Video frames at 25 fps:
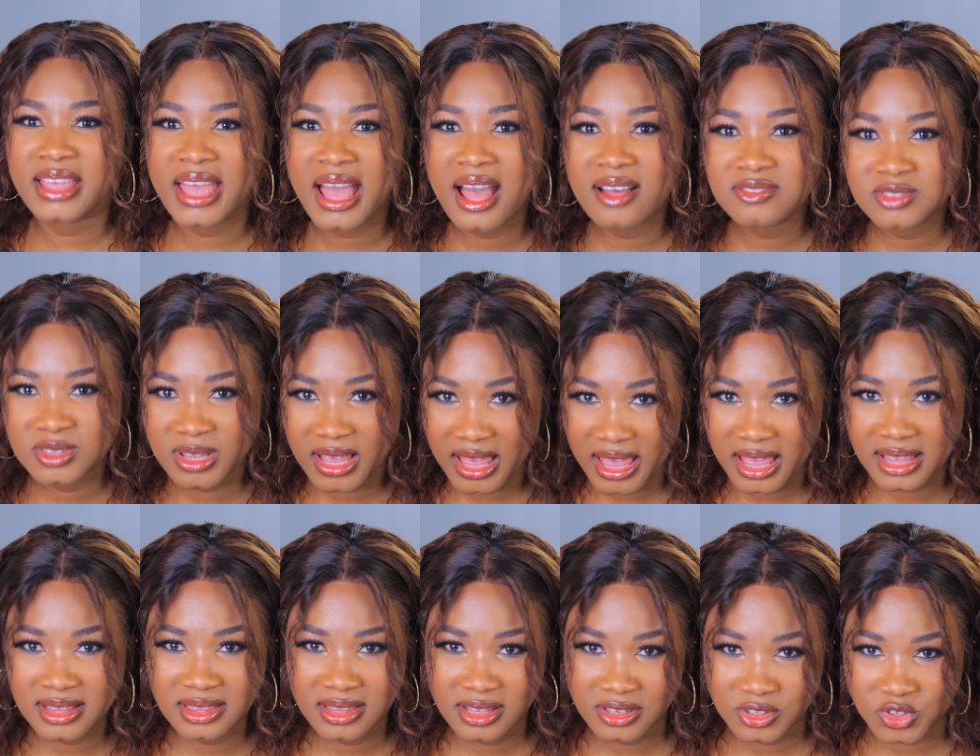They have to
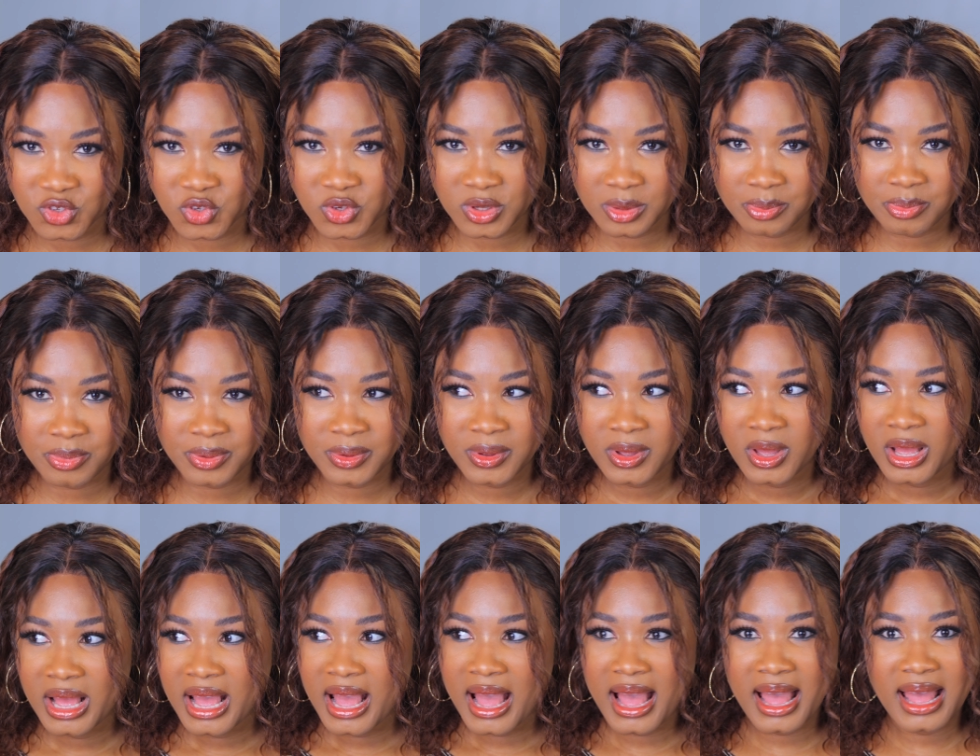end the trip,
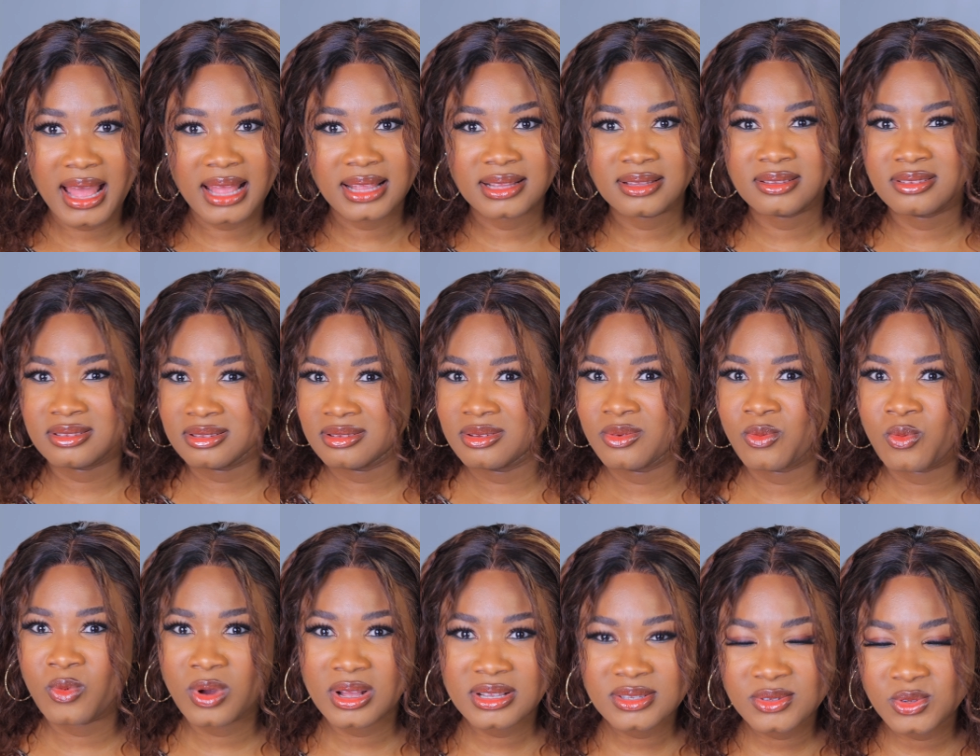and
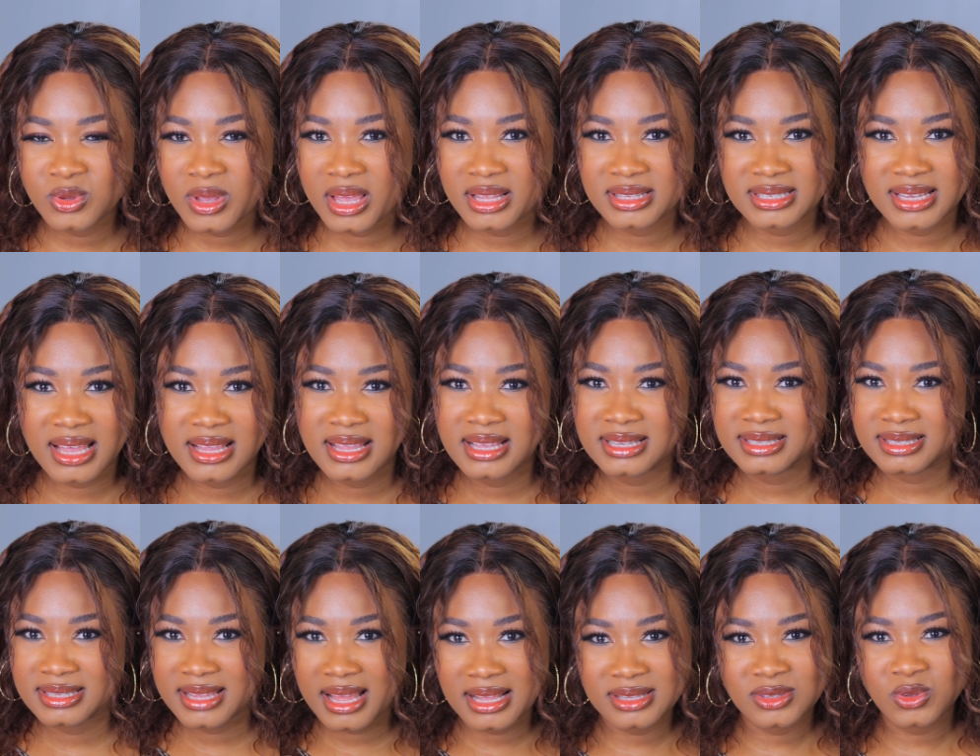once you enter, they
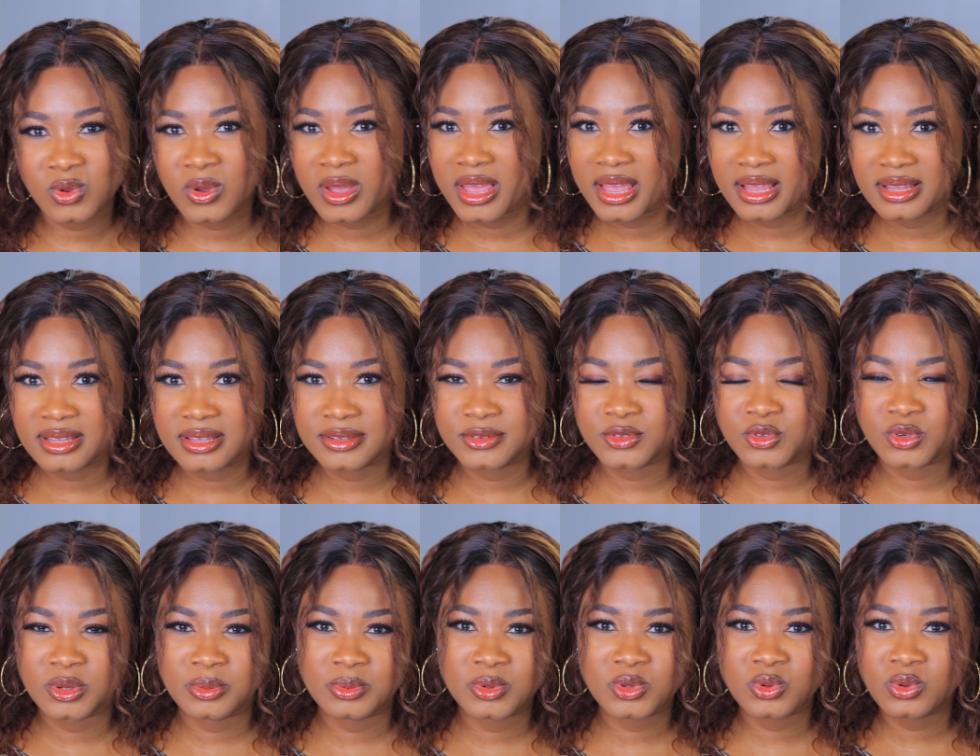start or end the
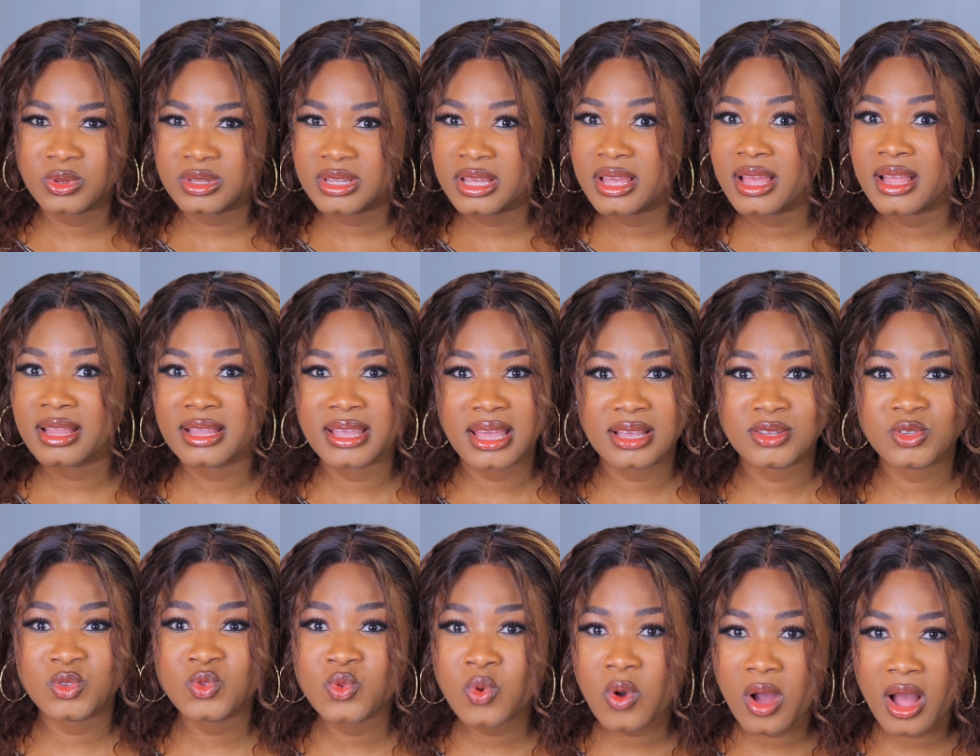trip. So they,
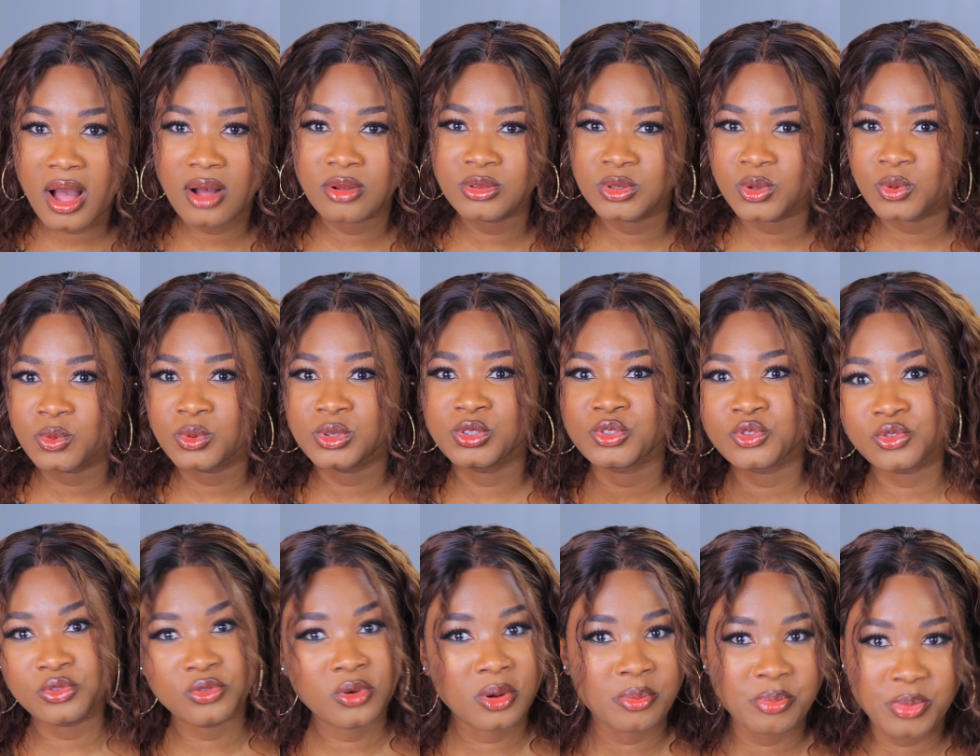there's no how they will
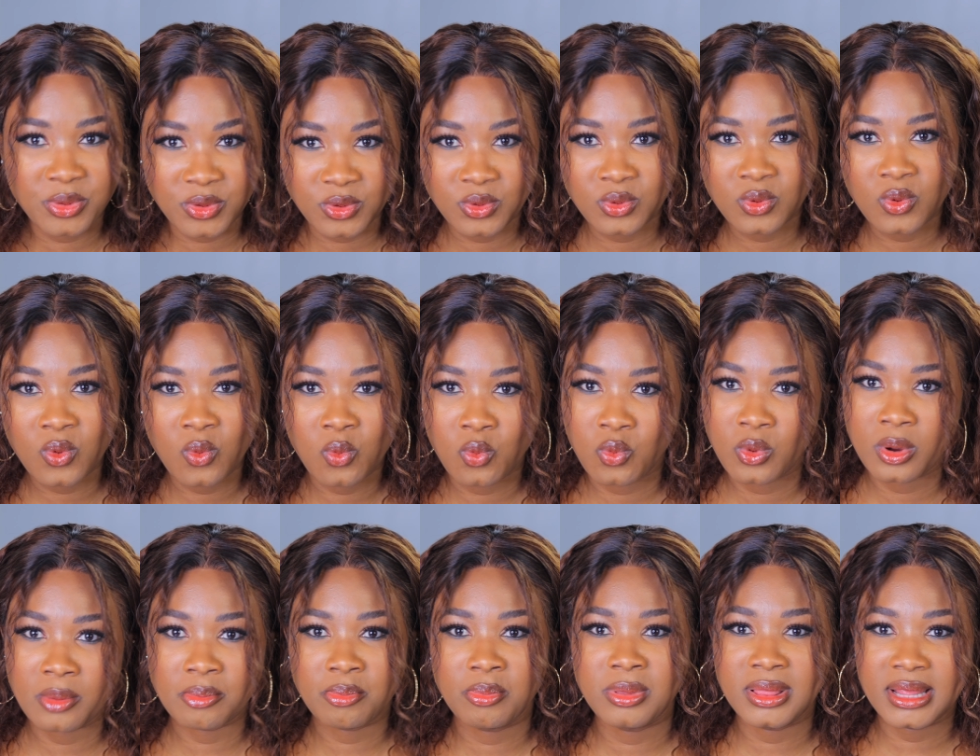drop you
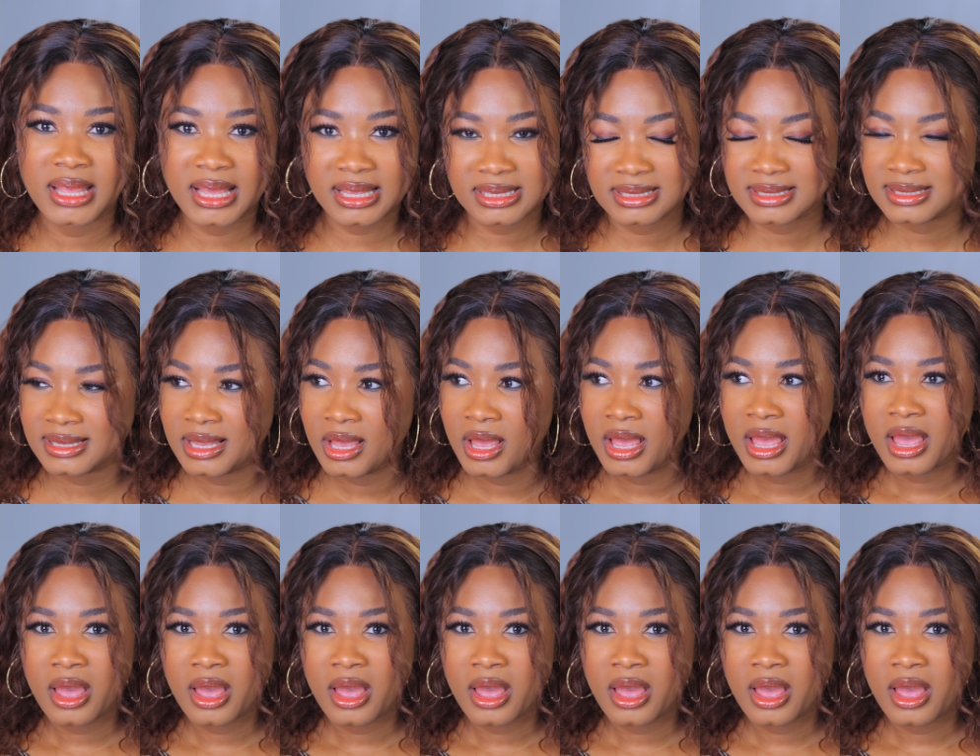one place